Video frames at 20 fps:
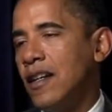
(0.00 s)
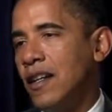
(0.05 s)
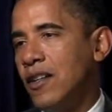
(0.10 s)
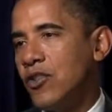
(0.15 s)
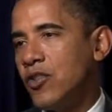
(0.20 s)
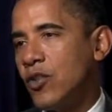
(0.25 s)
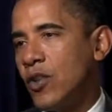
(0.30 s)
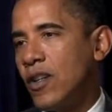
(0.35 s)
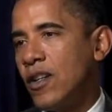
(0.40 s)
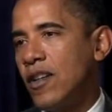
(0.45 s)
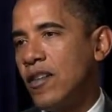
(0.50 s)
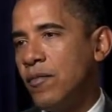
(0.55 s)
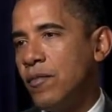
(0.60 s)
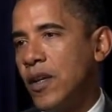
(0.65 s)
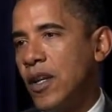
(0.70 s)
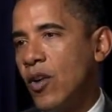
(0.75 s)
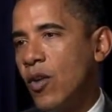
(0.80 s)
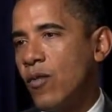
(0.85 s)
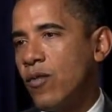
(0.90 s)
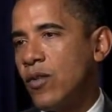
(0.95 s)
should have
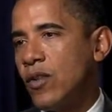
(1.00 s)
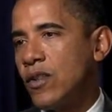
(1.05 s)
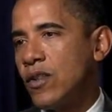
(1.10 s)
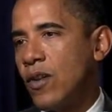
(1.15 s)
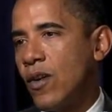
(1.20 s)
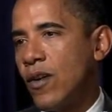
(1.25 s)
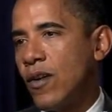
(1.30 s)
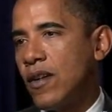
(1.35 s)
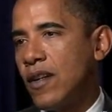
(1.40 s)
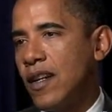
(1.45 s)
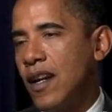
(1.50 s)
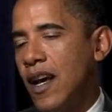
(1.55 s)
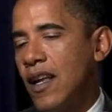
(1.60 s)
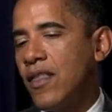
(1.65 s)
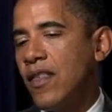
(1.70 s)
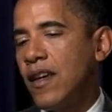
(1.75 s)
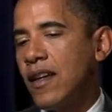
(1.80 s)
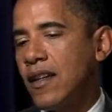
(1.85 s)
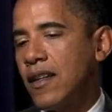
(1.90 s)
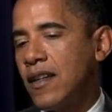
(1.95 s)
been overturned? And I
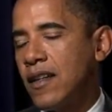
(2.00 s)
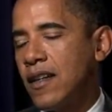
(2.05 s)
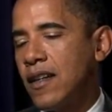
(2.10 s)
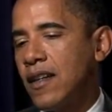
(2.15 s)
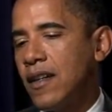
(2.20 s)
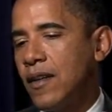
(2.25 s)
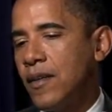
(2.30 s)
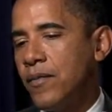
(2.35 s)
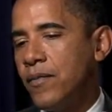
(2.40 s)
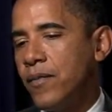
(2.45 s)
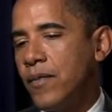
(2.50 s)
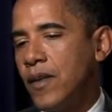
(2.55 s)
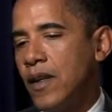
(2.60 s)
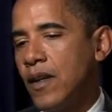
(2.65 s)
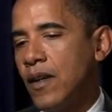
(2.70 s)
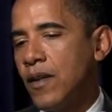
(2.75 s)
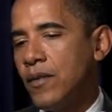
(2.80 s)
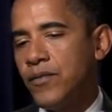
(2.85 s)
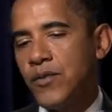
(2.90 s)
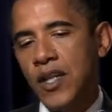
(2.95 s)
think
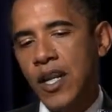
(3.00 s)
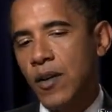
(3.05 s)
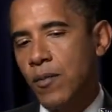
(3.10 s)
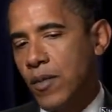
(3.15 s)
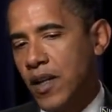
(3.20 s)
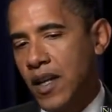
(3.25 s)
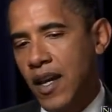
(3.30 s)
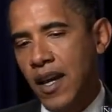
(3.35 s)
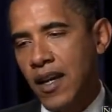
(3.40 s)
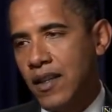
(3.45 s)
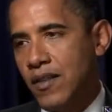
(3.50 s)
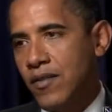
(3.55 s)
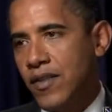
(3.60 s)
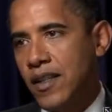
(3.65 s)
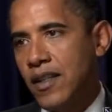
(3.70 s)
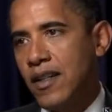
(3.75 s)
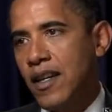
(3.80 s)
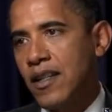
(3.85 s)
Senator McCain, if he